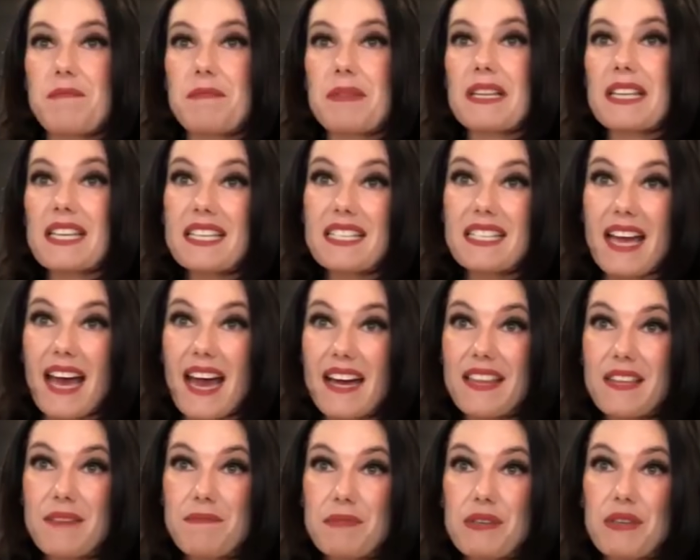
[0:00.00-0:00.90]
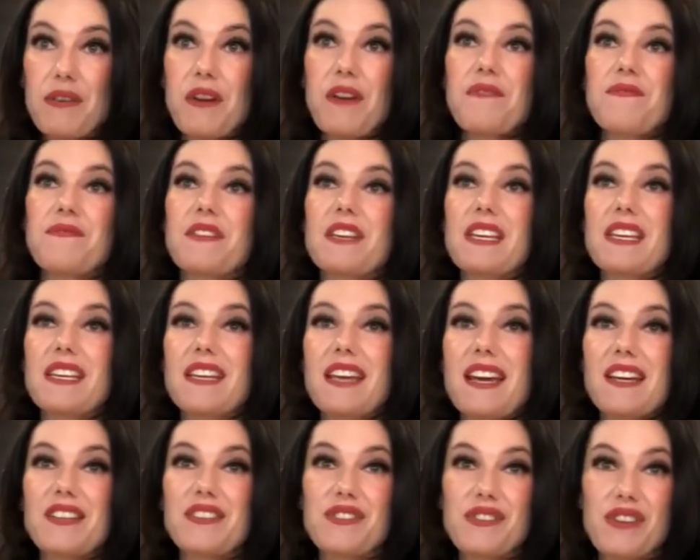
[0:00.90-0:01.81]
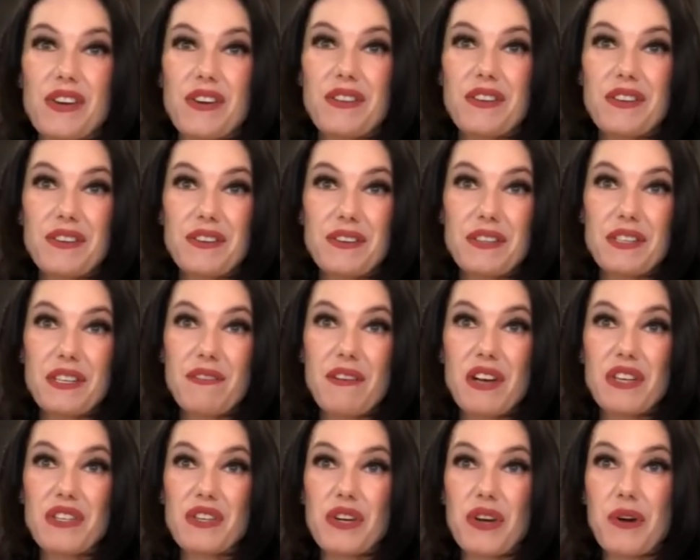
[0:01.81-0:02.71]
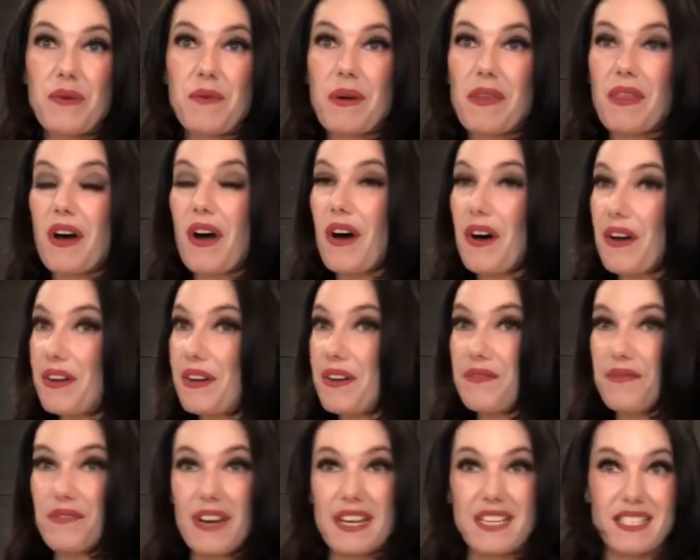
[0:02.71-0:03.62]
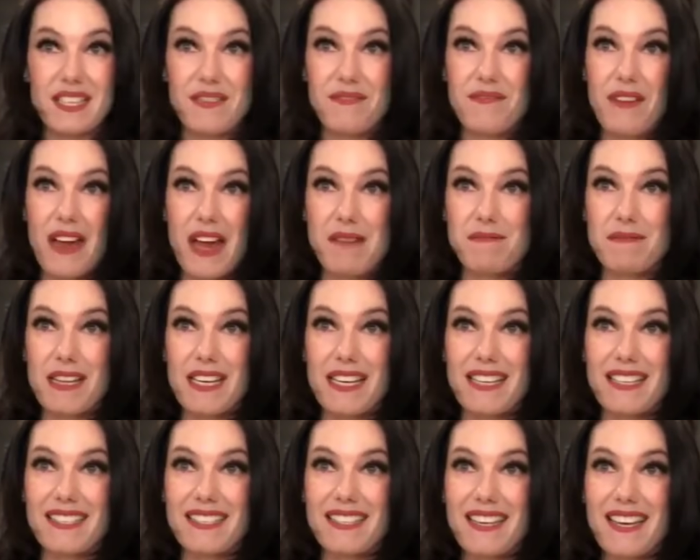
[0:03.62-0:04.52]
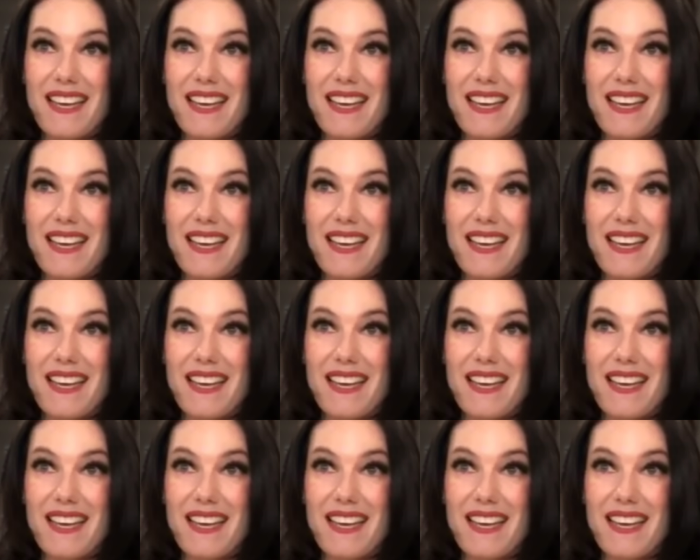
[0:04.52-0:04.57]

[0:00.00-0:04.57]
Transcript: please add them to our feed and share the news of our show with all your friends and family.